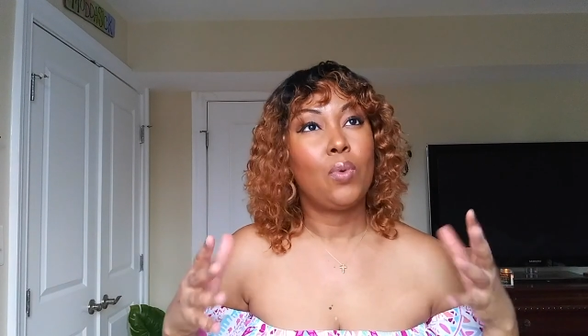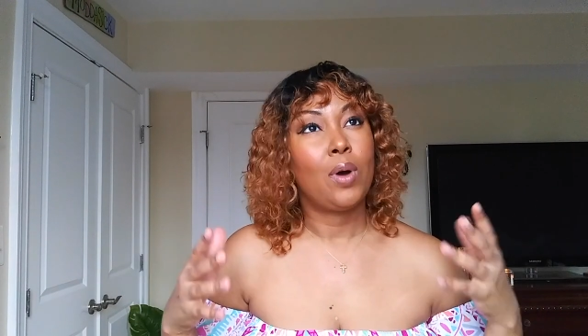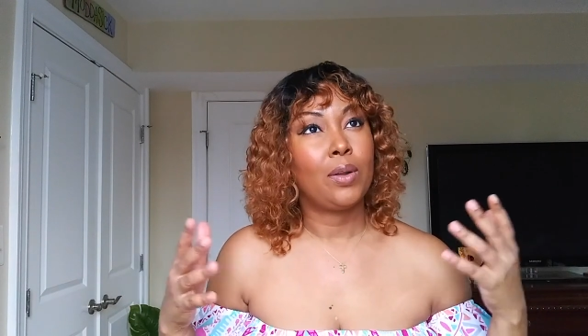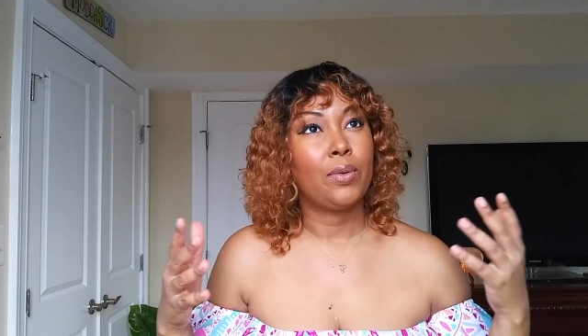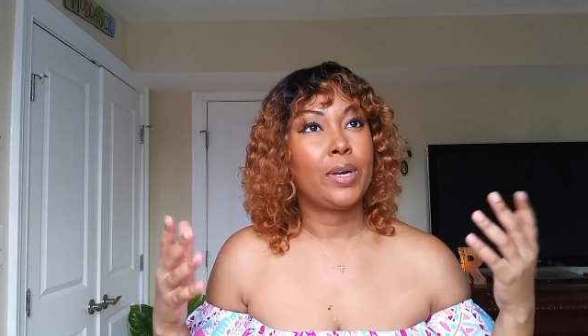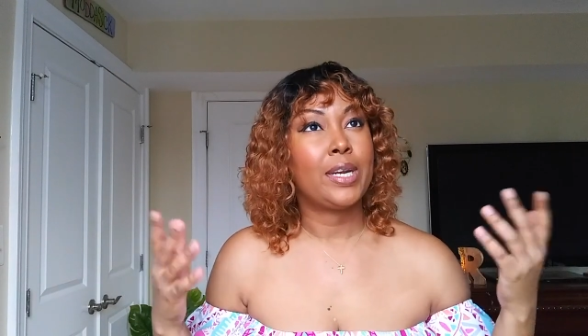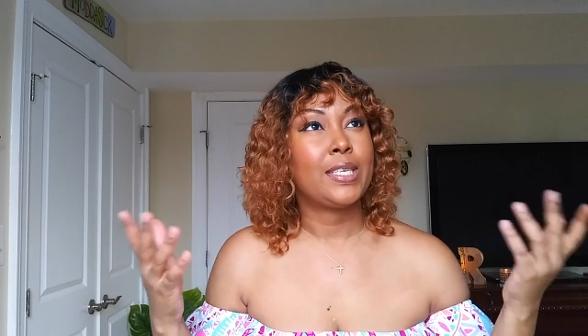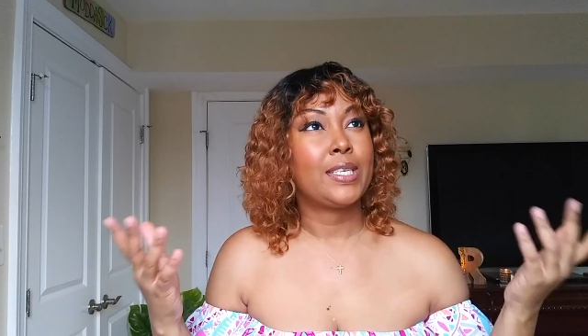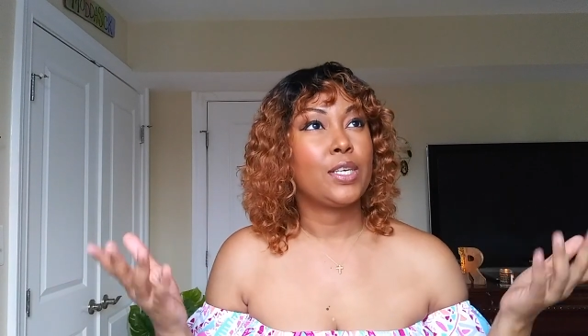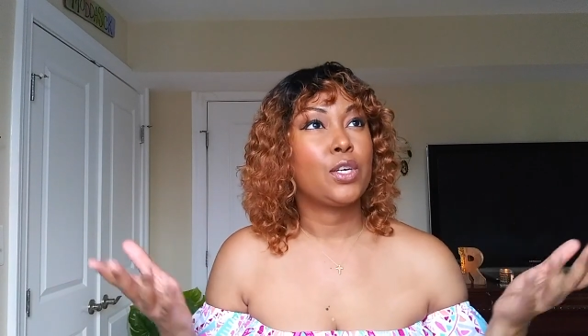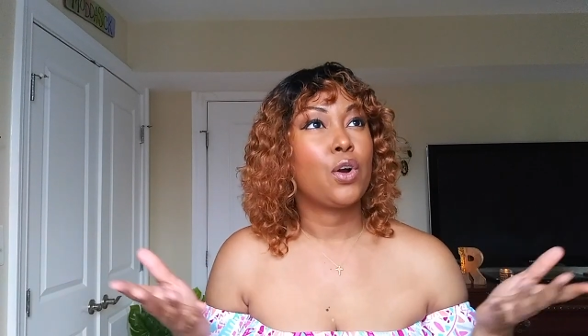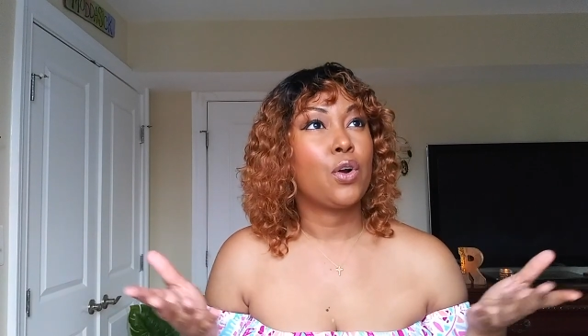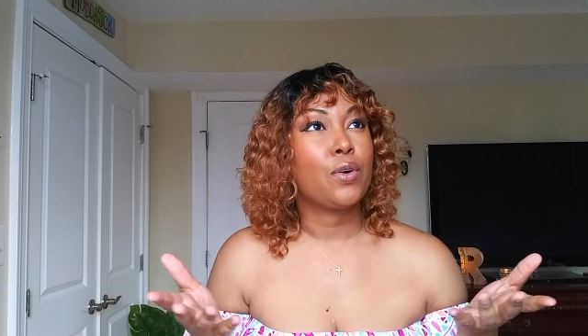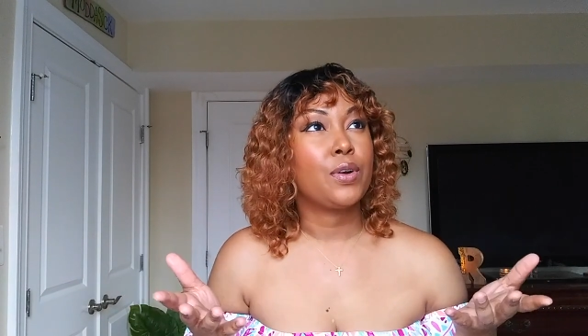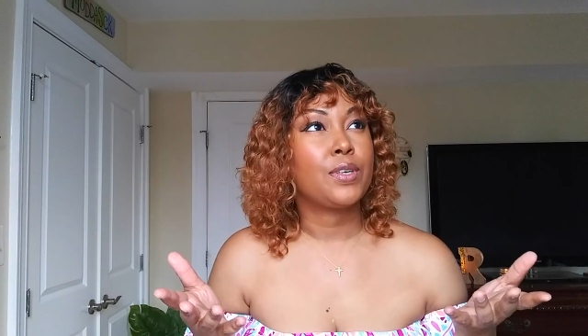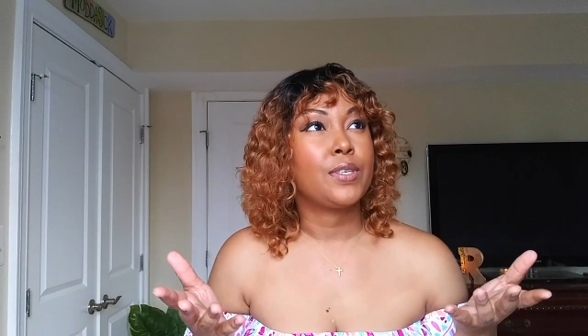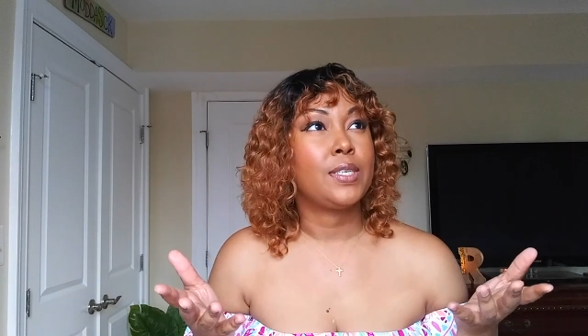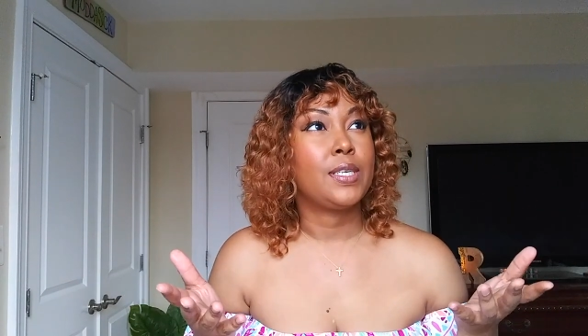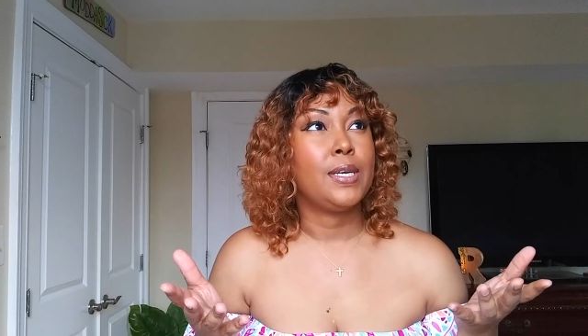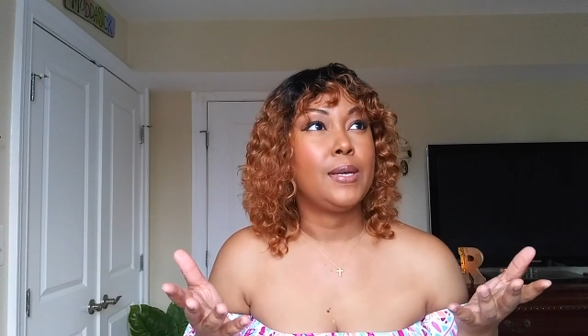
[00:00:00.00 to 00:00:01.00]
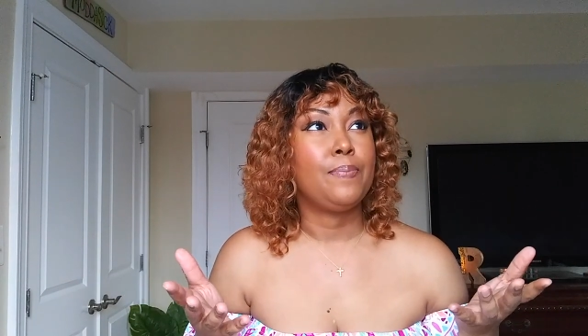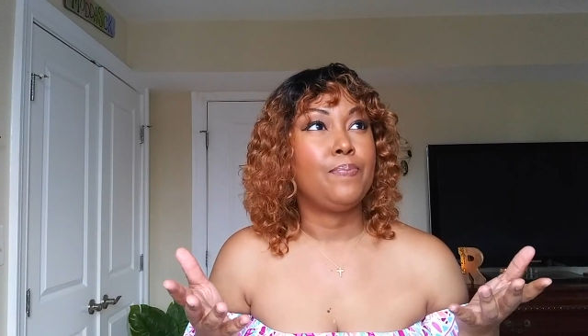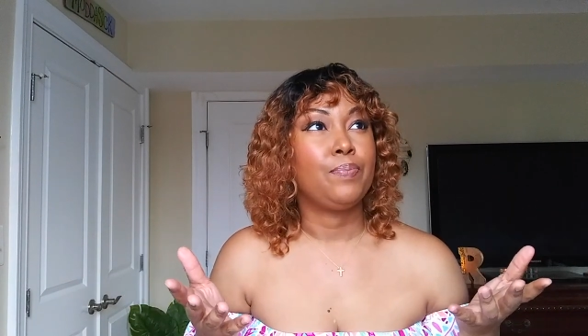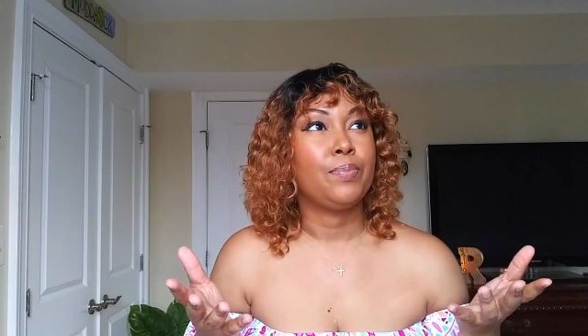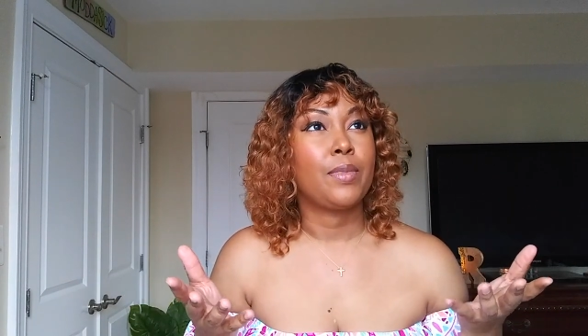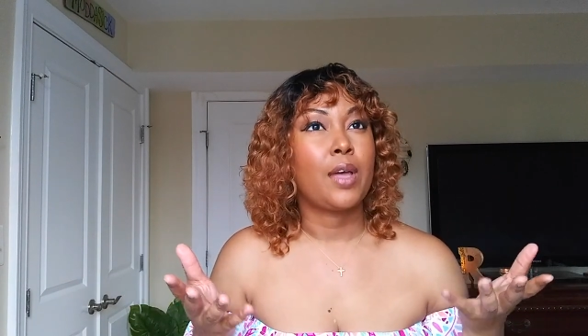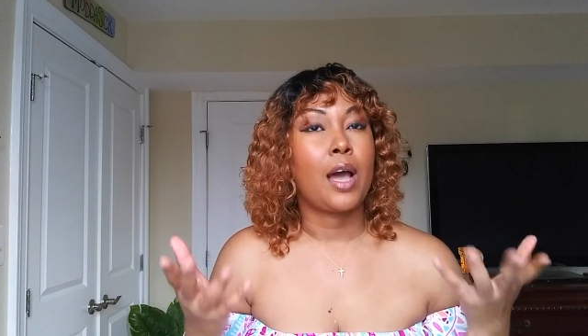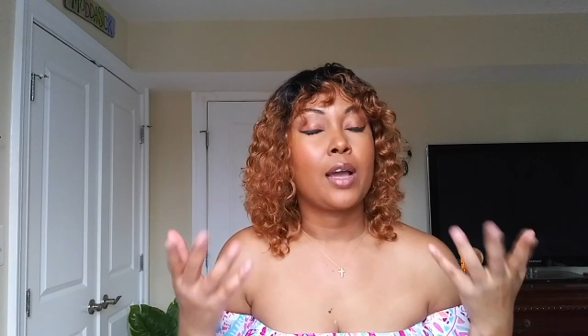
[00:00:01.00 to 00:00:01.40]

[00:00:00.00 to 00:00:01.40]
well, when I say courtesy,